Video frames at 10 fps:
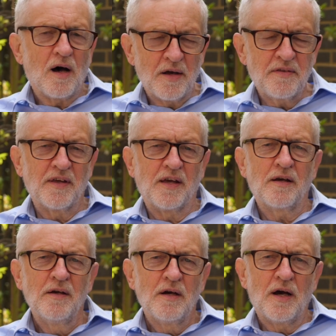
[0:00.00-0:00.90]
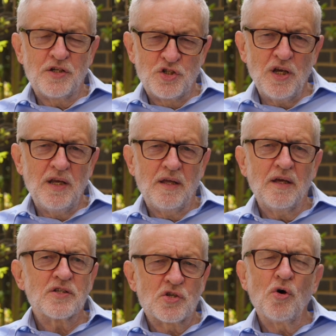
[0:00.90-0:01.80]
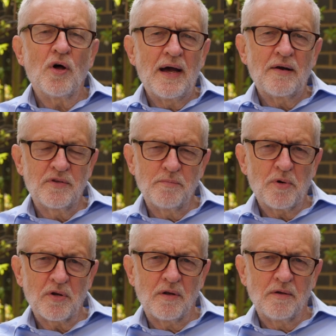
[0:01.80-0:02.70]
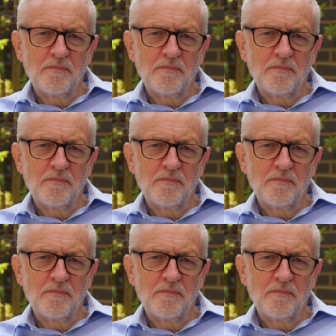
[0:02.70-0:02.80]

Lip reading: I think a genie has got out of the bottle,